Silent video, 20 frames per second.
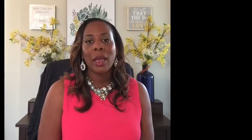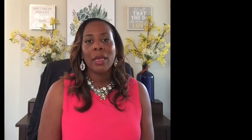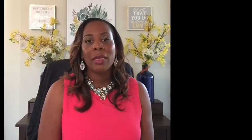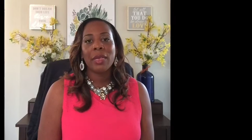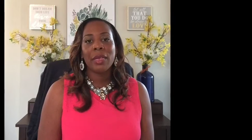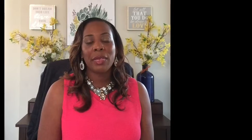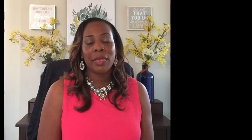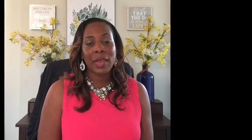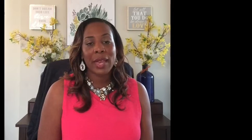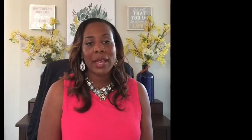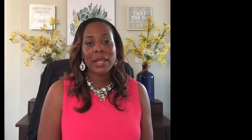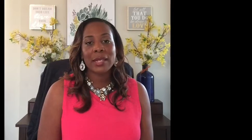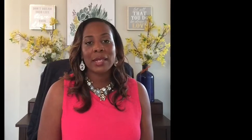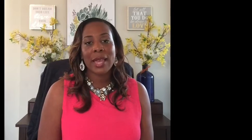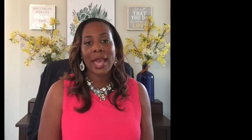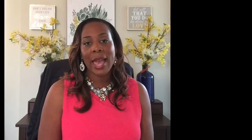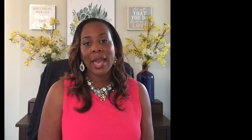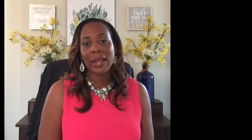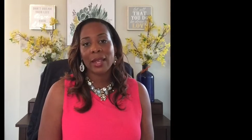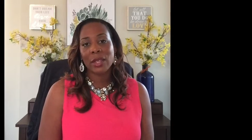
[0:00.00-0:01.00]
the things
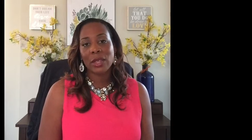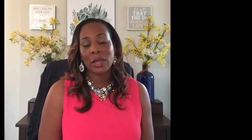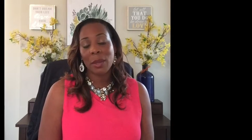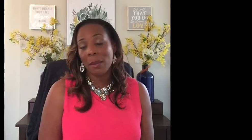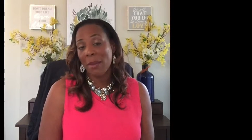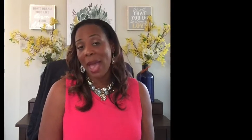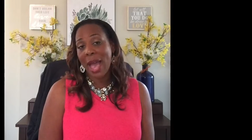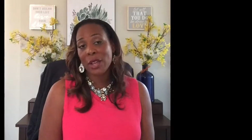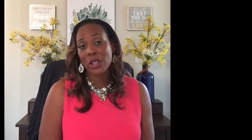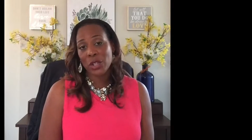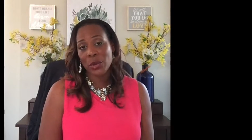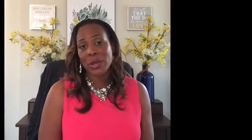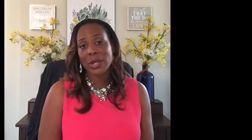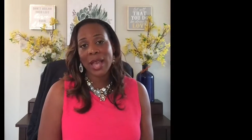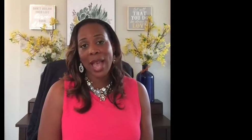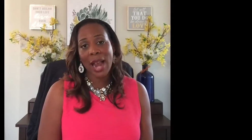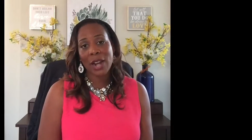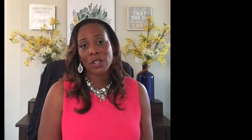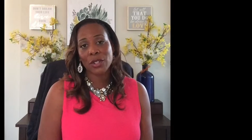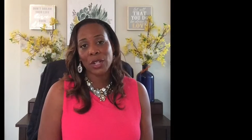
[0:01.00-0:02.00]
that the master is
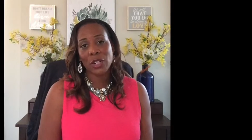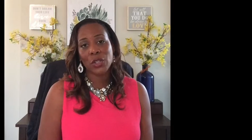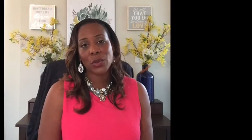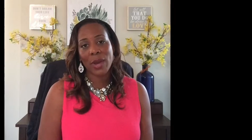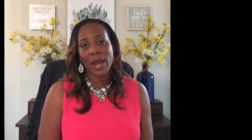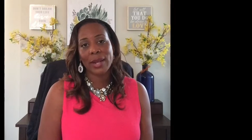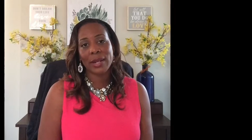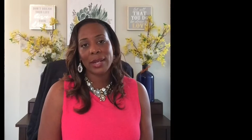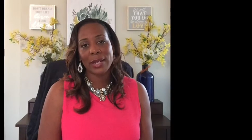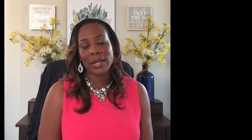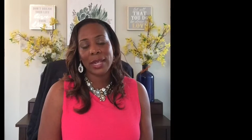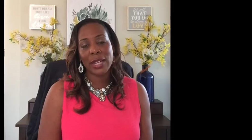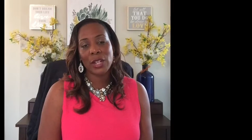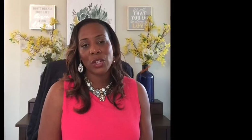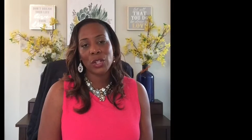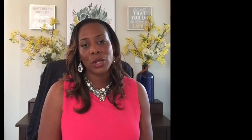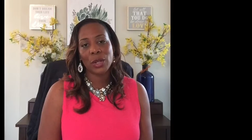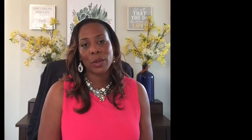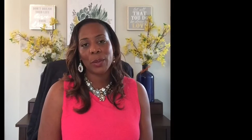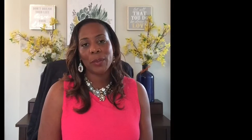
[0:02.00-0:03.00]
actually trying to
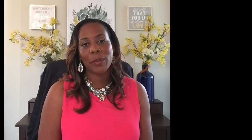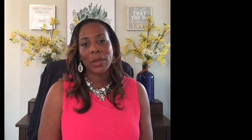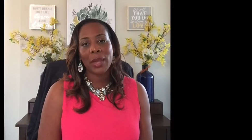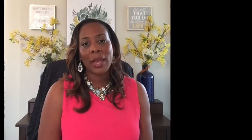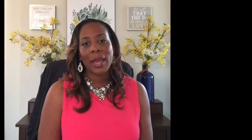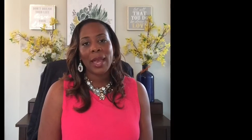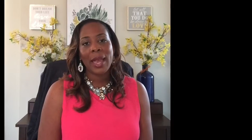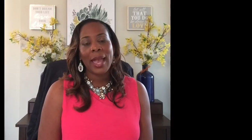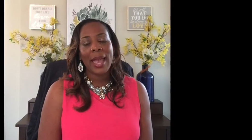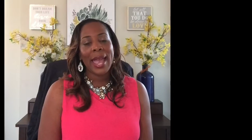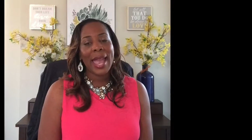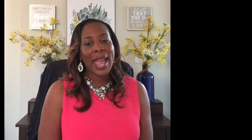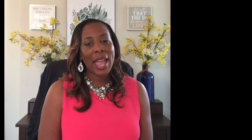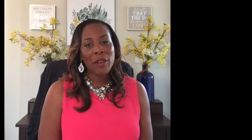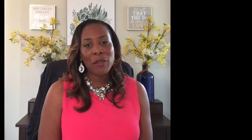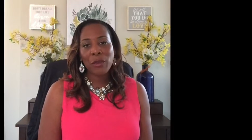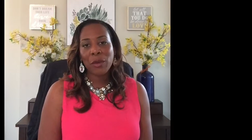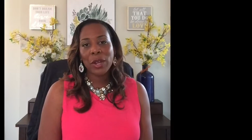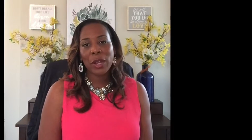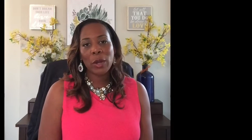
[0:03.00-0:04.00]
teach you.
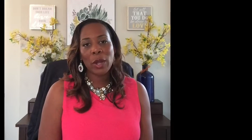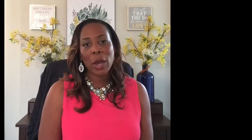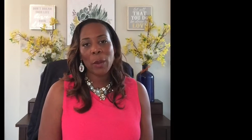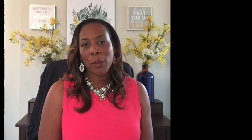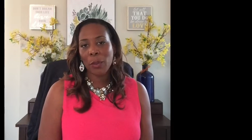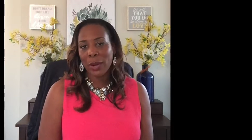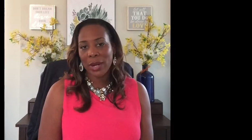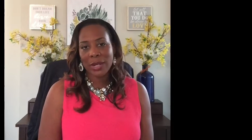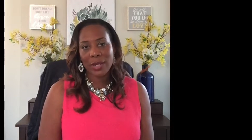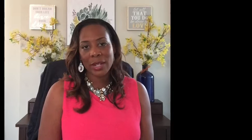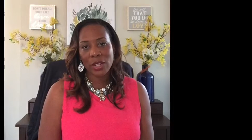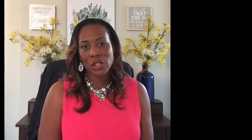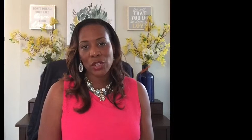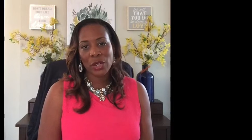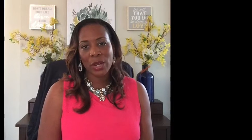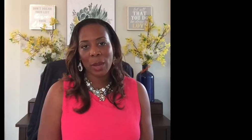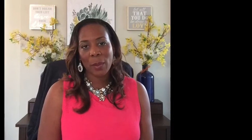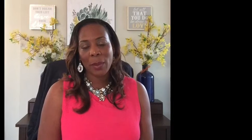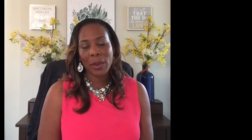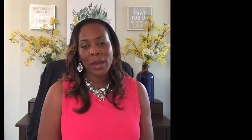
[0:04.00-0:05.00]
Every
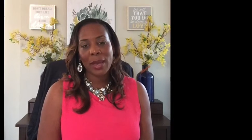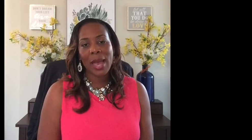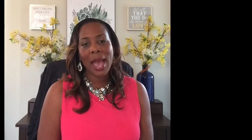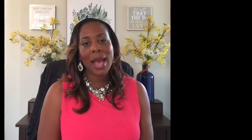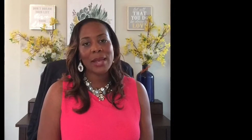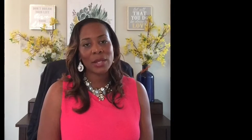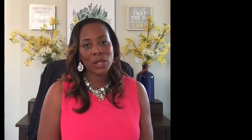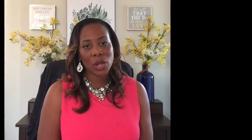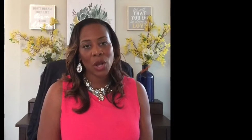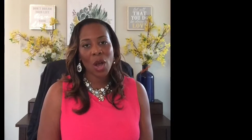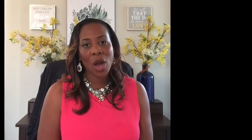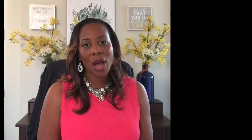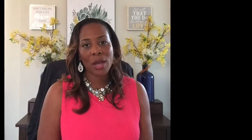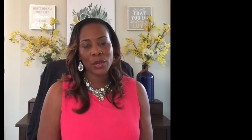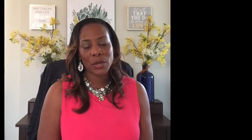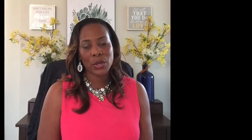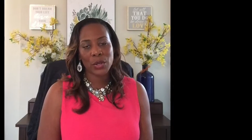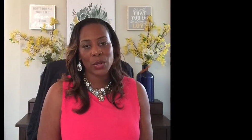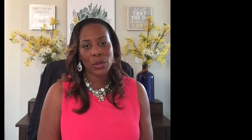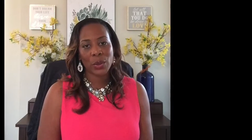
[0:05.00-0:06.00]
apprenticeship has a
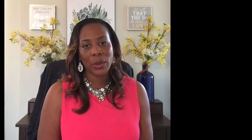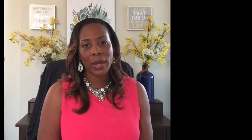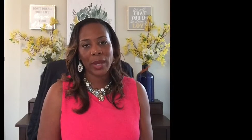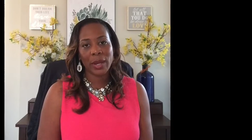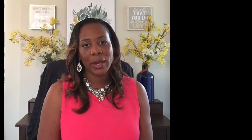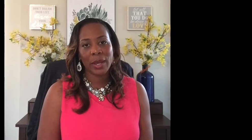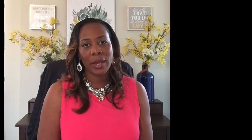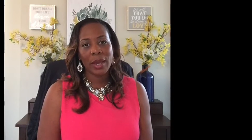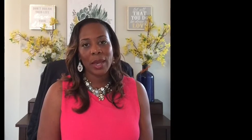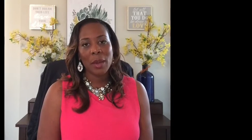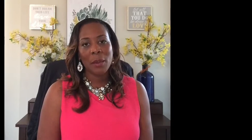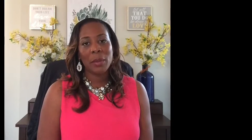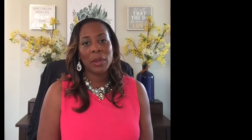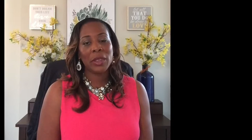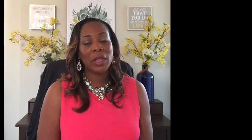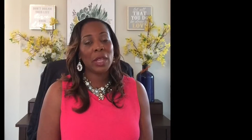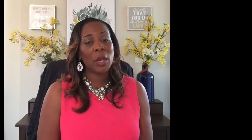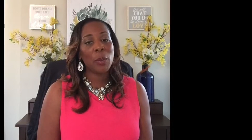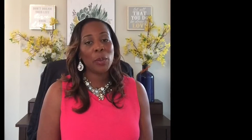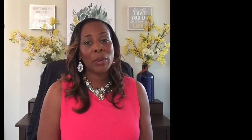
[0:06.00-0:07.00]
cost to it, but
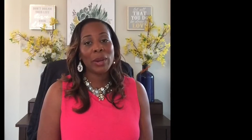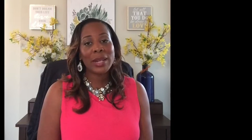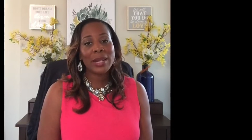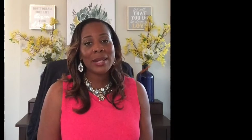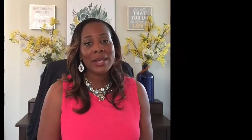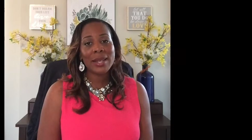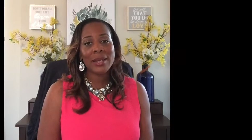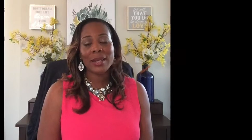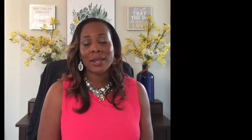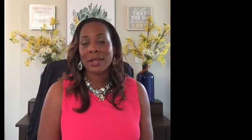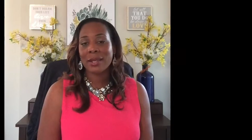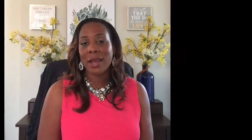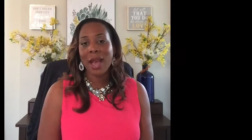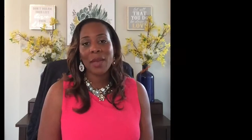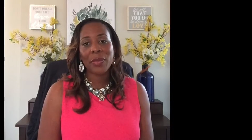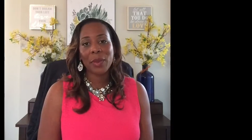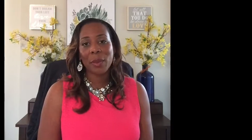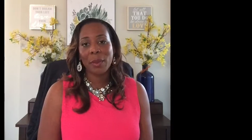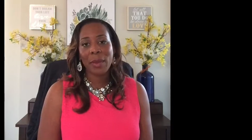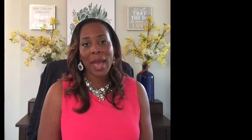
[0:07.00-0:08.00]
the apprentice is
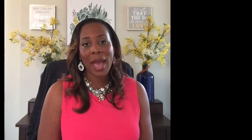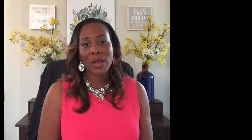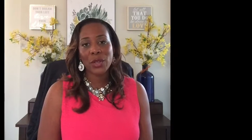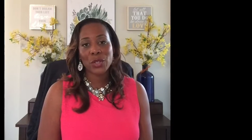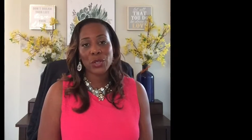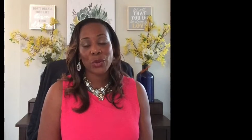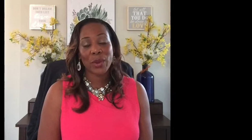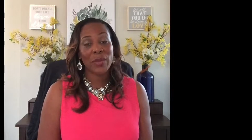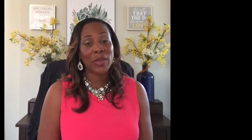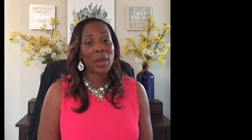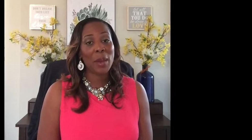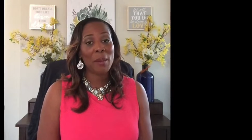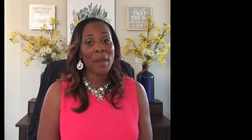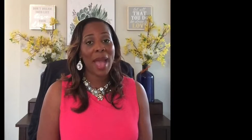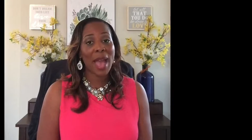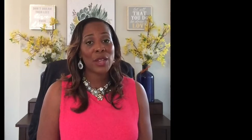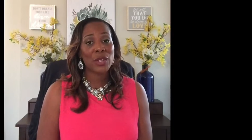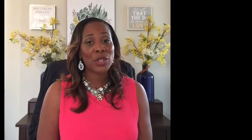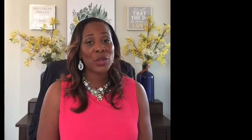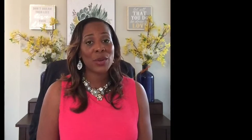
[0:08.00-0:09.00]
not the master and the
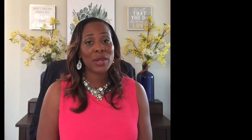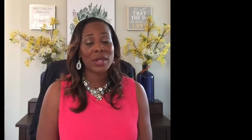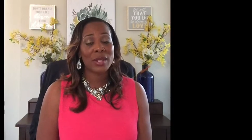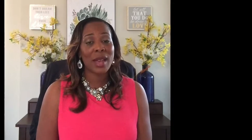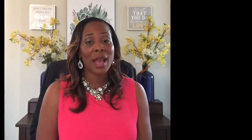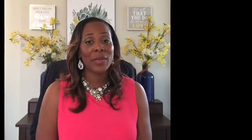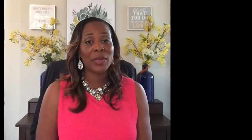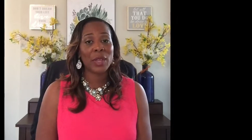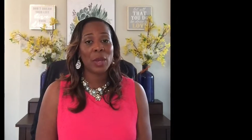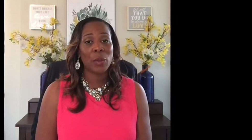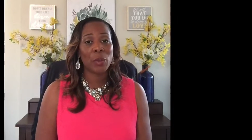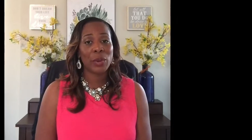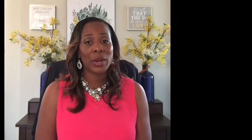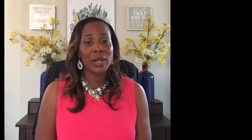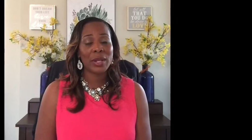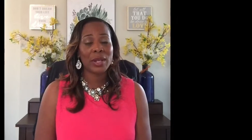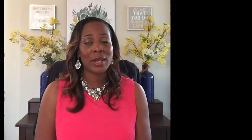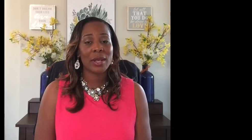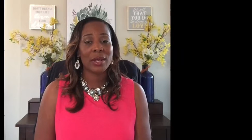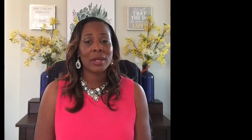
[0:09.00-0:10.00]
master is not the
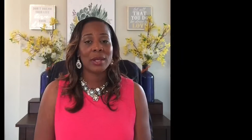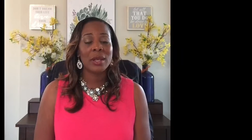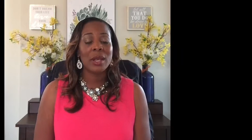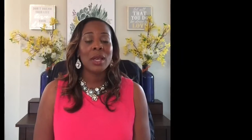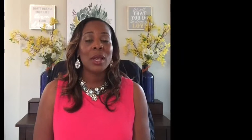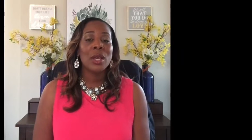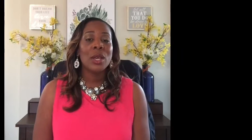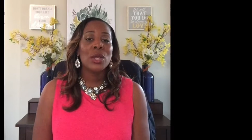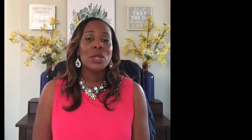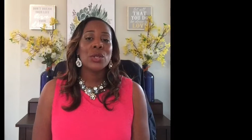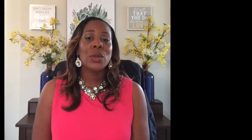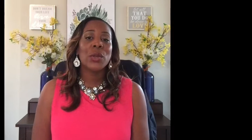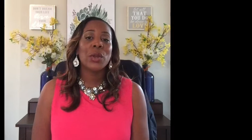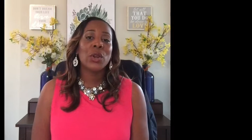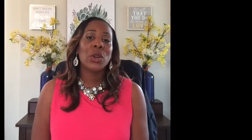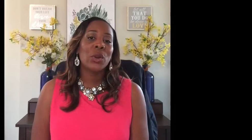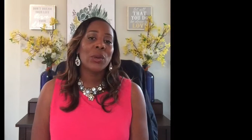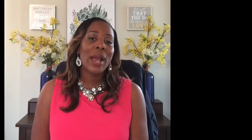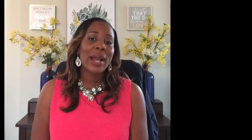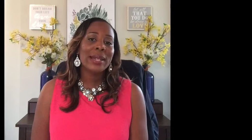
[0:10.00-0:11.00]
apprentice. So the
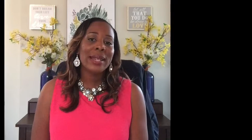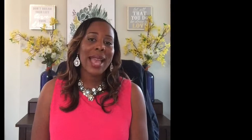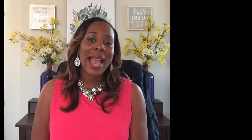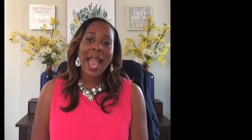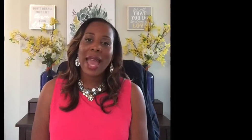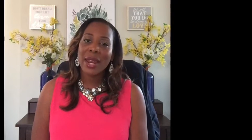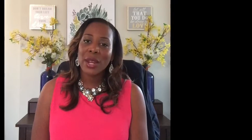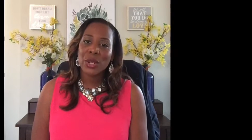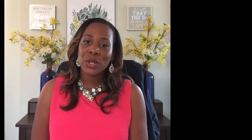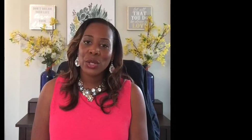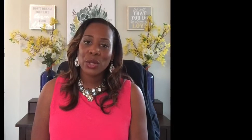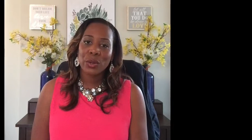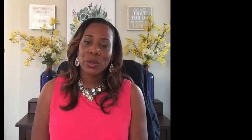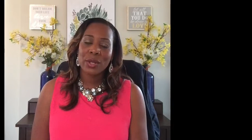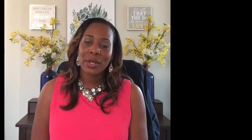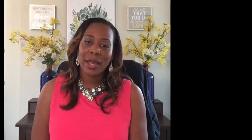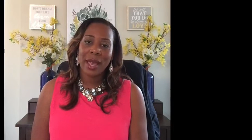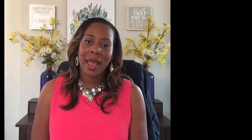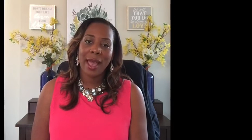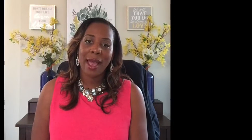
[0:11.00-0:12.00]
correct attitude
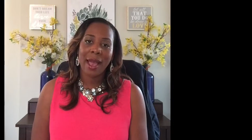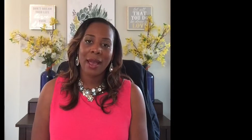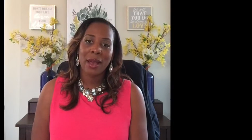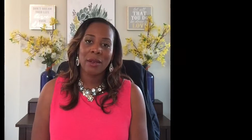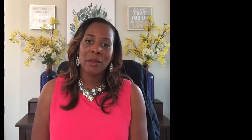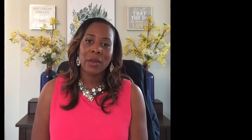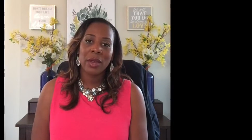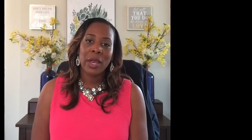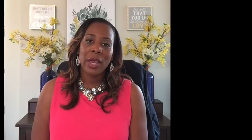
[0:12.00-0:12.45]
to have